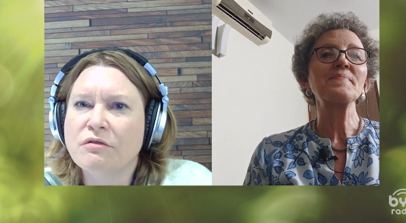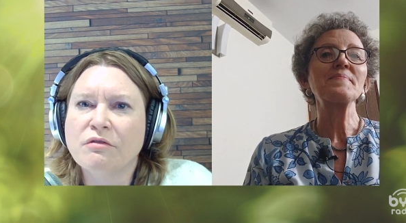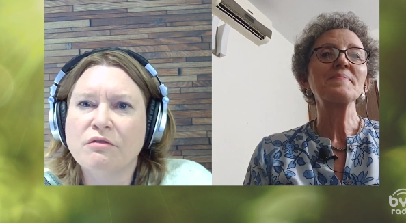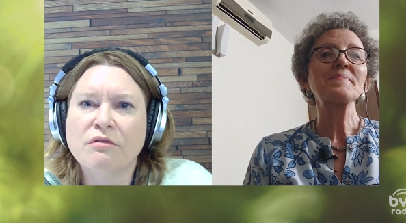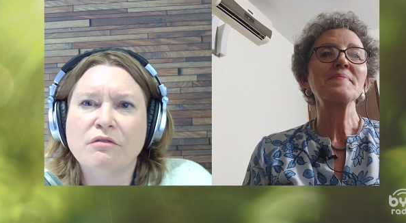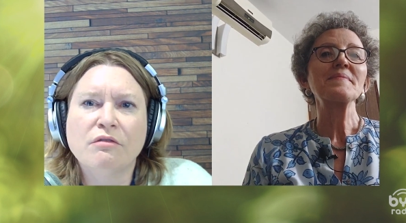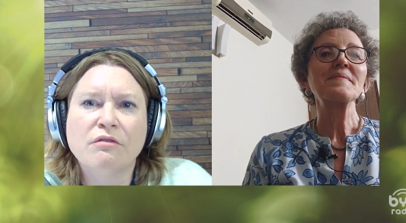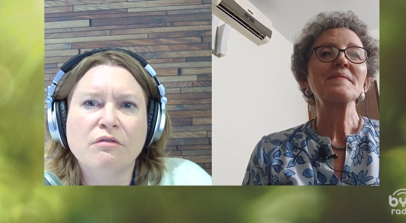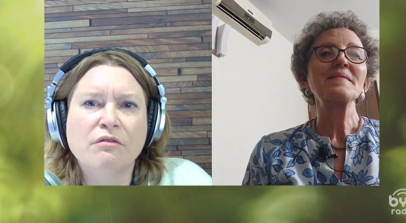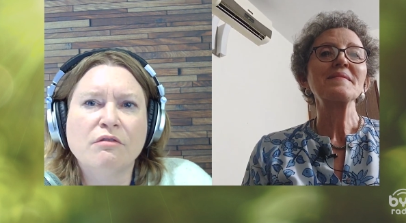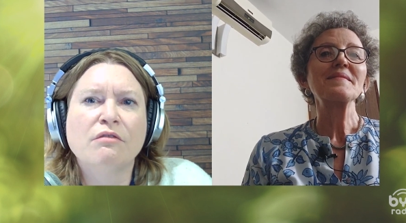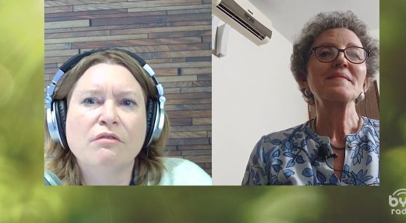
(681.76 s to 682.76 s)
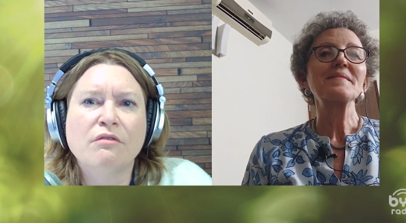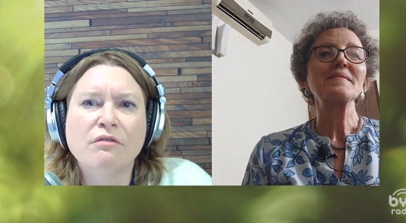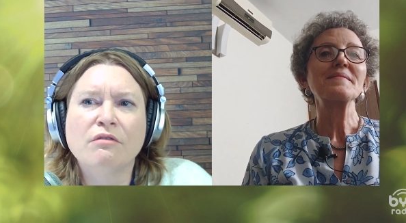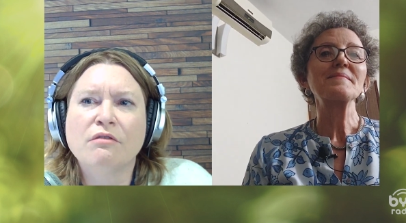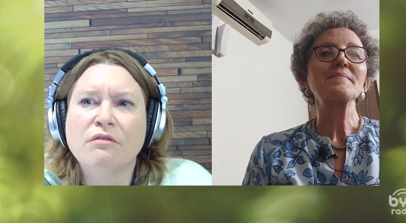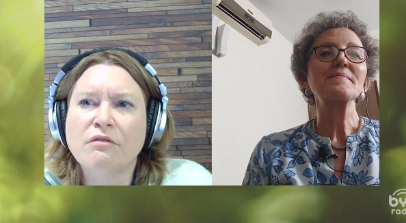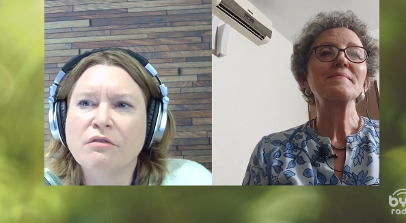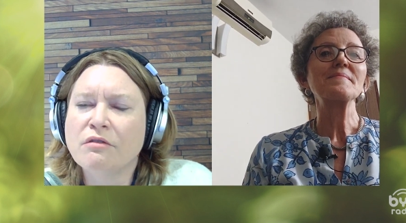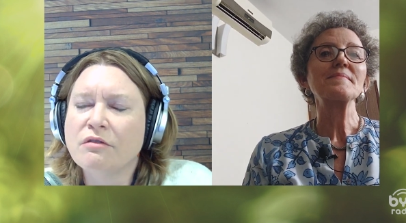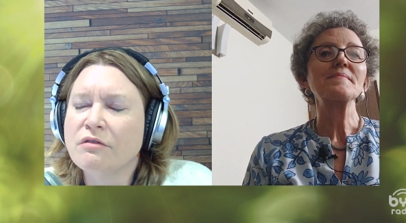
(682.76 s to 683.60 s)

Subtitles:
Nothing is said.